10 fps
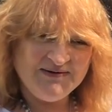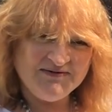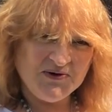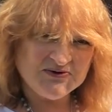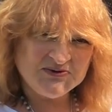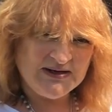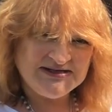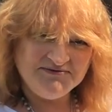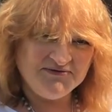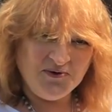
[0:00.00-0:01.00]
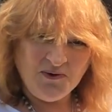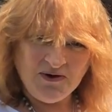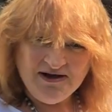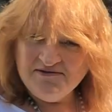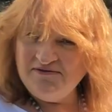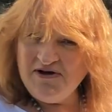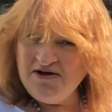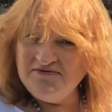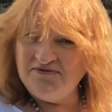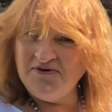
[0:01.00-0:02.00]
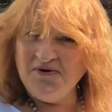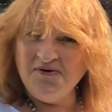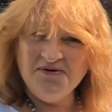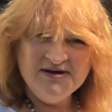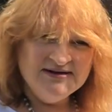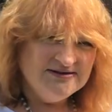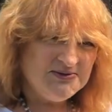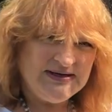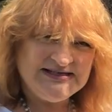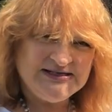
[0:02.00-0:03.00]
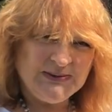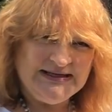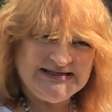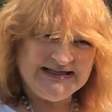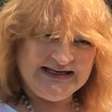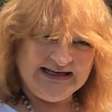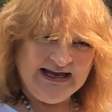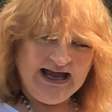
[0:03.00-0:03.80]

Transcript: We've got 2404 2020,